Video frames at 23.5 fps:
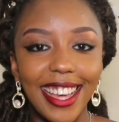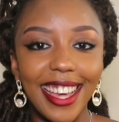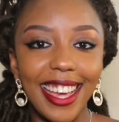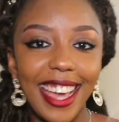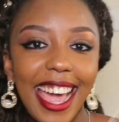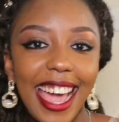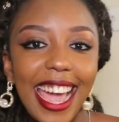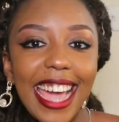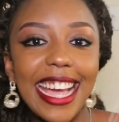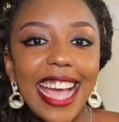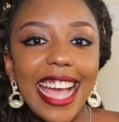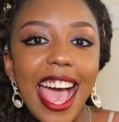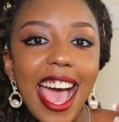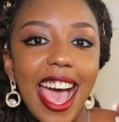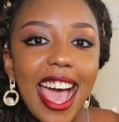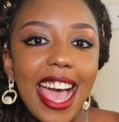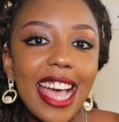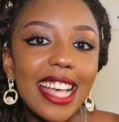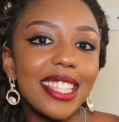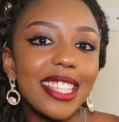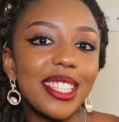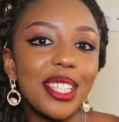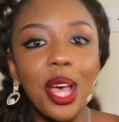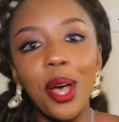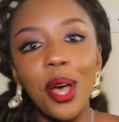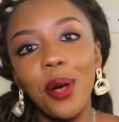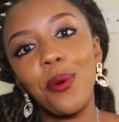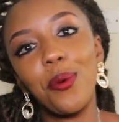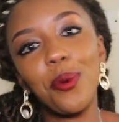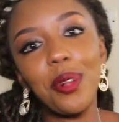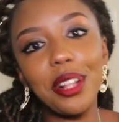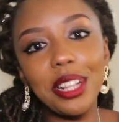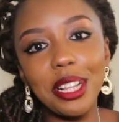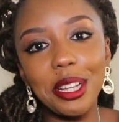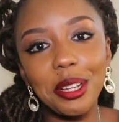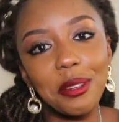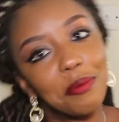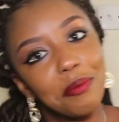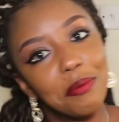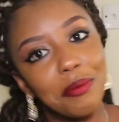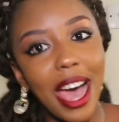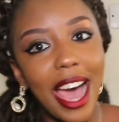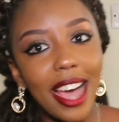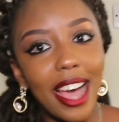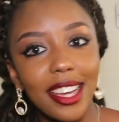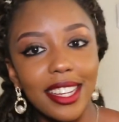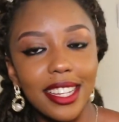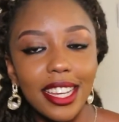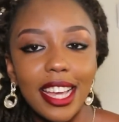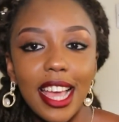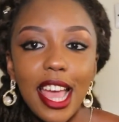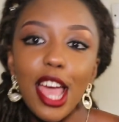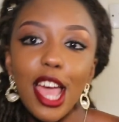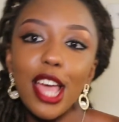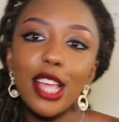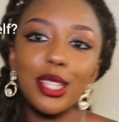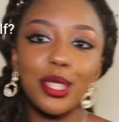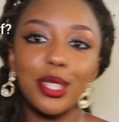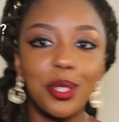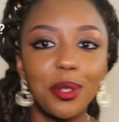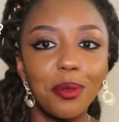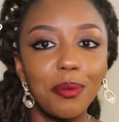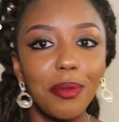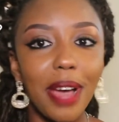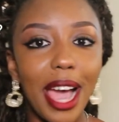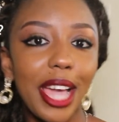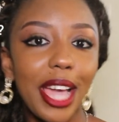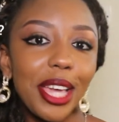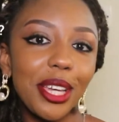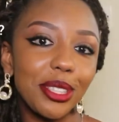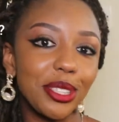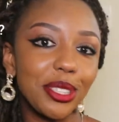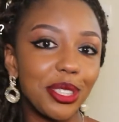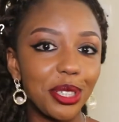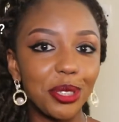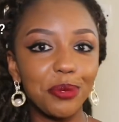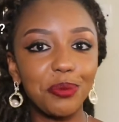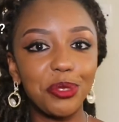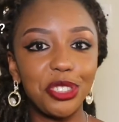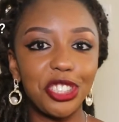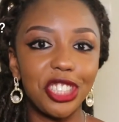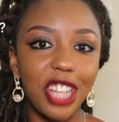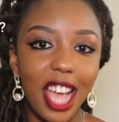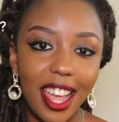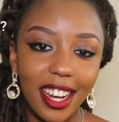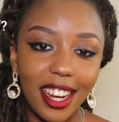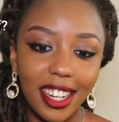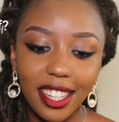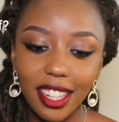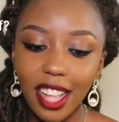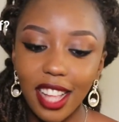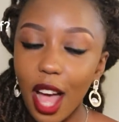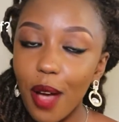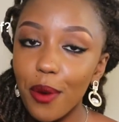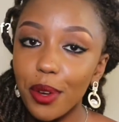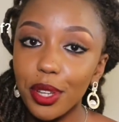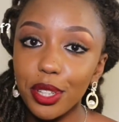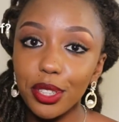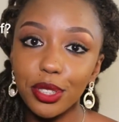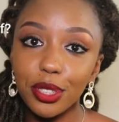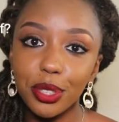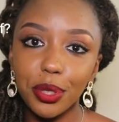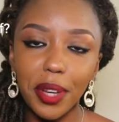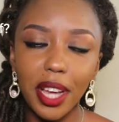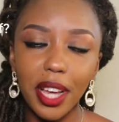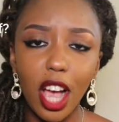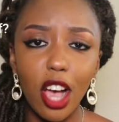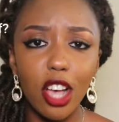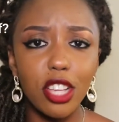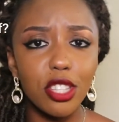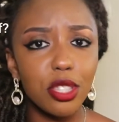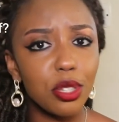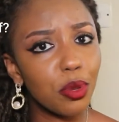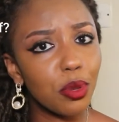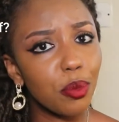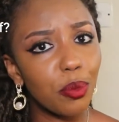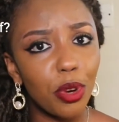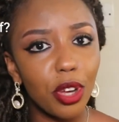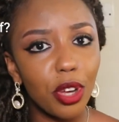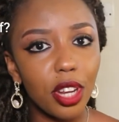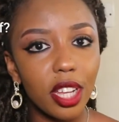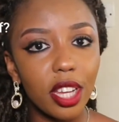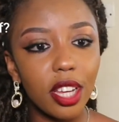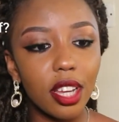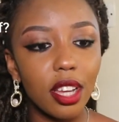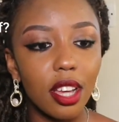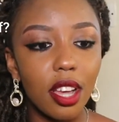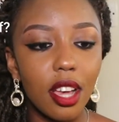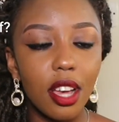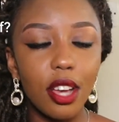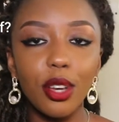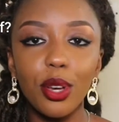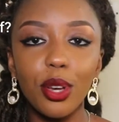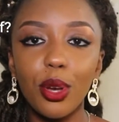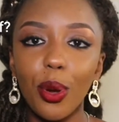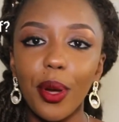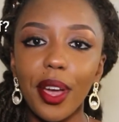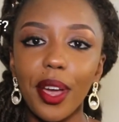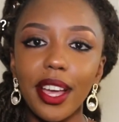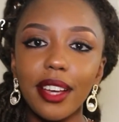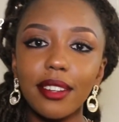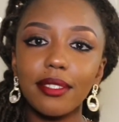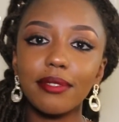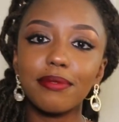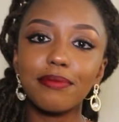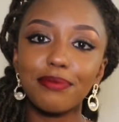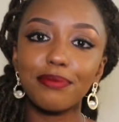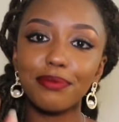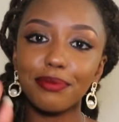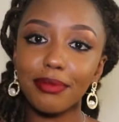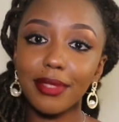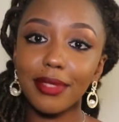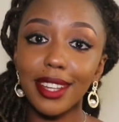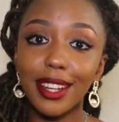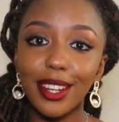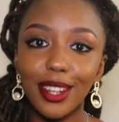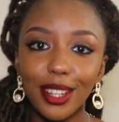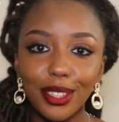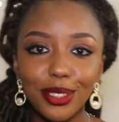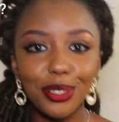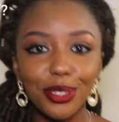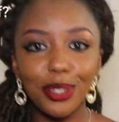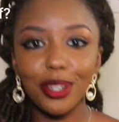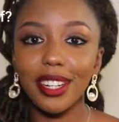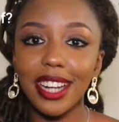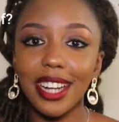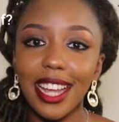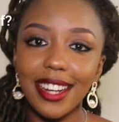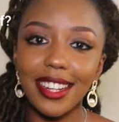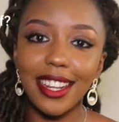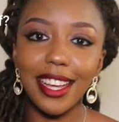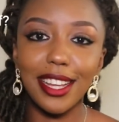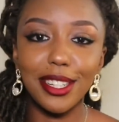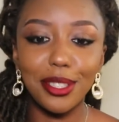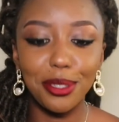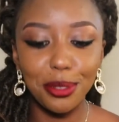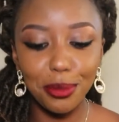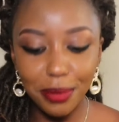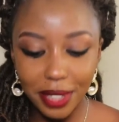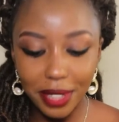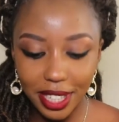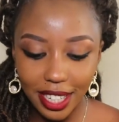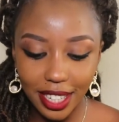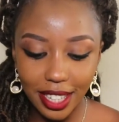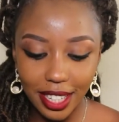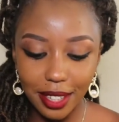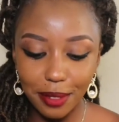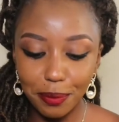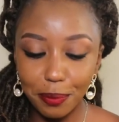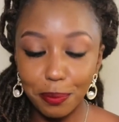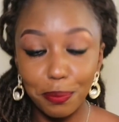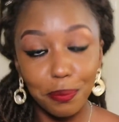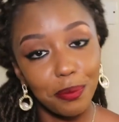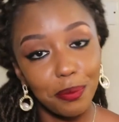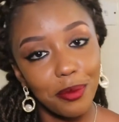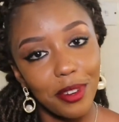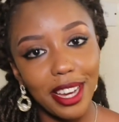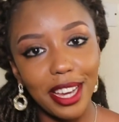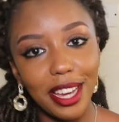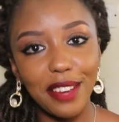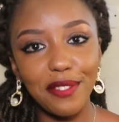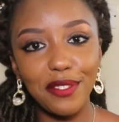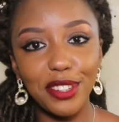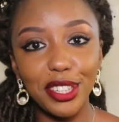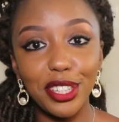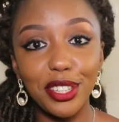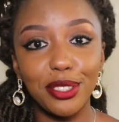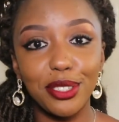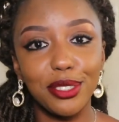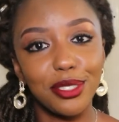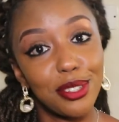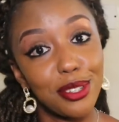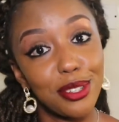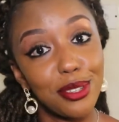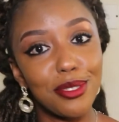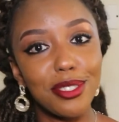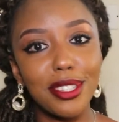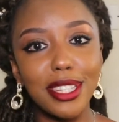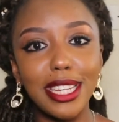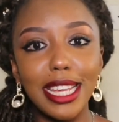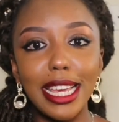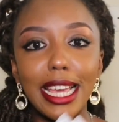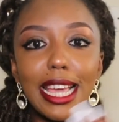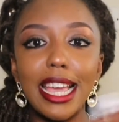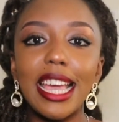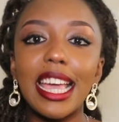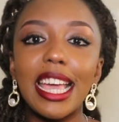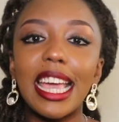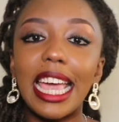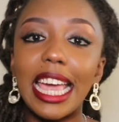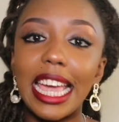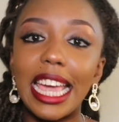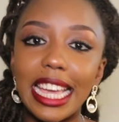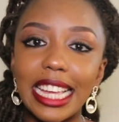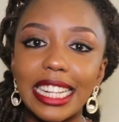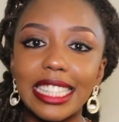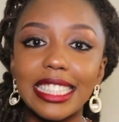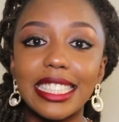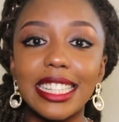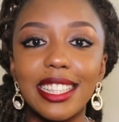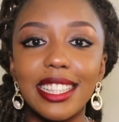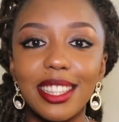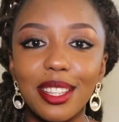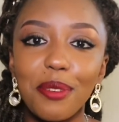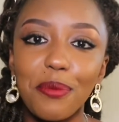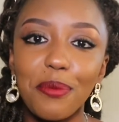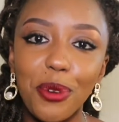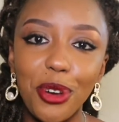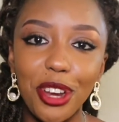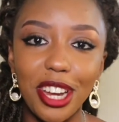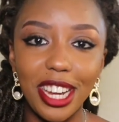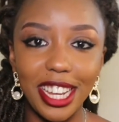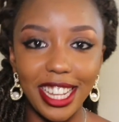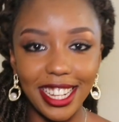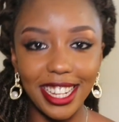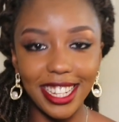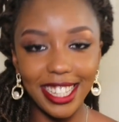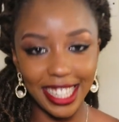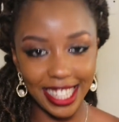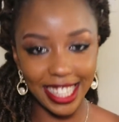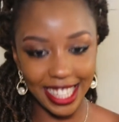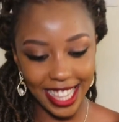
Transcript: Hey guys, welcome back to my YouTube channel. How are you doing? How's your morning going? Not korada. Tumeweka video Tuesday 8 in the morning.